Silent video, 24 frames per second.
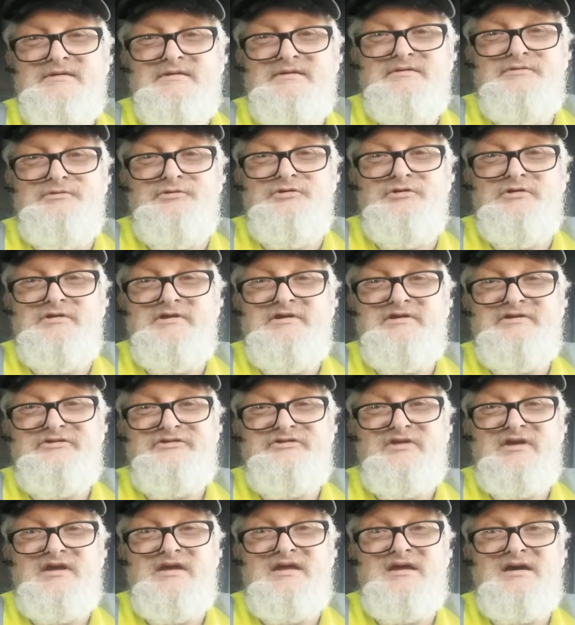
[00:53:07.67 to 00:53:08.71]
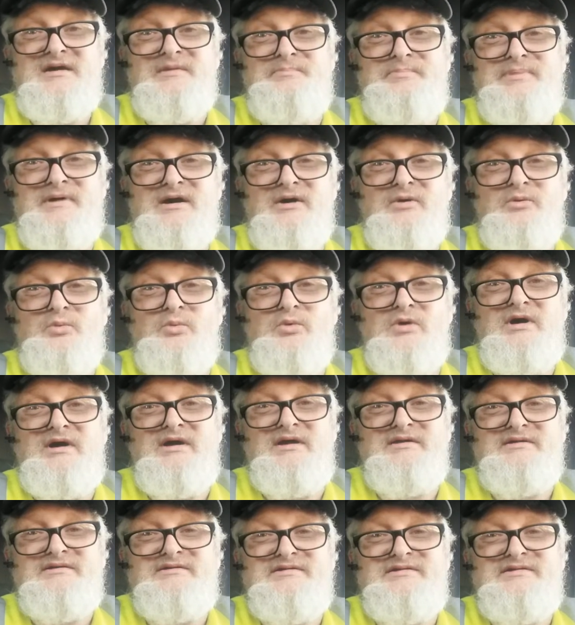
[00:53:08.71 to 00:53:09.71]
Rudy is saying, about what?